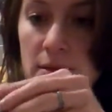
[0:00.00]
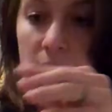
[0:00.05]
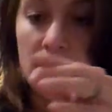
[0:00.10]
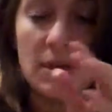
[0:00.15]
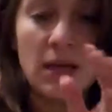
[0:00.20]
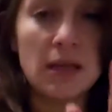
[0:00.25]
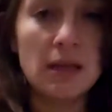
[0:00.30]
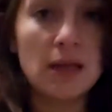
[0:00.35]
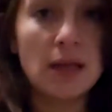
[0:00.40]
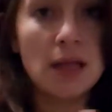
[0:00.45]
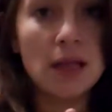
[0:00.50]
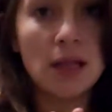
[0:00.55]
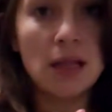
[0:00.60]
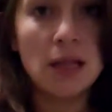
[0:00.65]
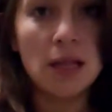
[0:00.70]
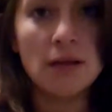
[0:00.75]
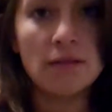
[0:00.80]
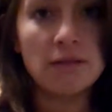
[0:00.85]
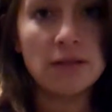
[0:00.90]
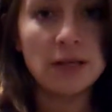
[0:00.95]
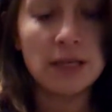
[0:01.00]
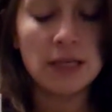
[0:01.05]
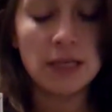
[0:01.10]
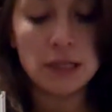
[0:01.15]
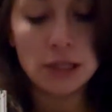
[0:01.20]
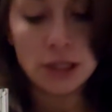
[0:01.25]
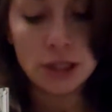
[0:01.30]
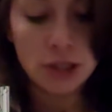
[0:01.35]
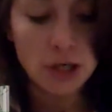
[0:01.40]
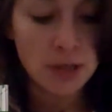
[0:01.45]
a lovely
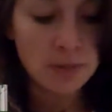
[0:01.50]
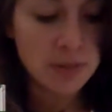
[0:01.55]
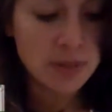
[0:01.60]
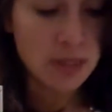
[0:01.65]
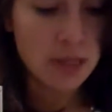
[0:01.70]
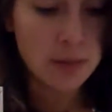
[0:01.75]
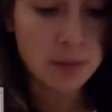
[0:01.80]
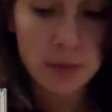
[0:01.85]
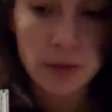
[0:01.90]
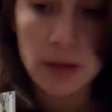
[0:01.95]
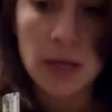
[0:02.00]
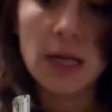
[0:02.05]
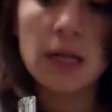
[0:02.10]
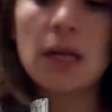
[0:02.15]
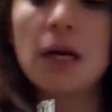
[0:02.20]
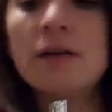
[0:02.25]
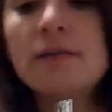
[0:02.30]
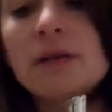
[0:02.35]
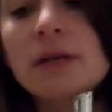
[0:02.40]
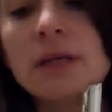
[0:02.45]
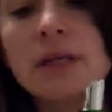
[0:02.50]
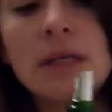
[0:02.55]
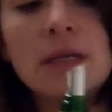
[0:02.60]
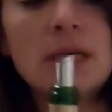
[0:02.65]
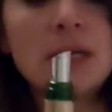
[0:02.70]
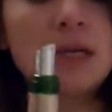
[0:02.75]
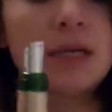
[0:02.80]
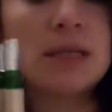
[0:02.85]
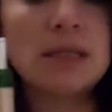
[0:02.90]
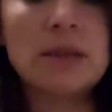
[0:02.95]
drop stopper that I love
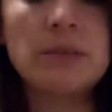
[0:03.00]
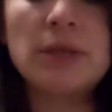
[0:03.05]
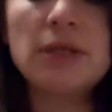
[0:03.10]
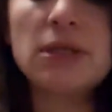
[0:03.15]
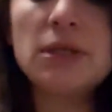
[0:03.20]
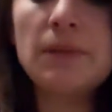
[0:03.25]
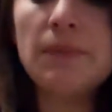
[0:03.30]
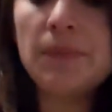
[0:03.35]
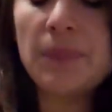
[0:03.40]
so much.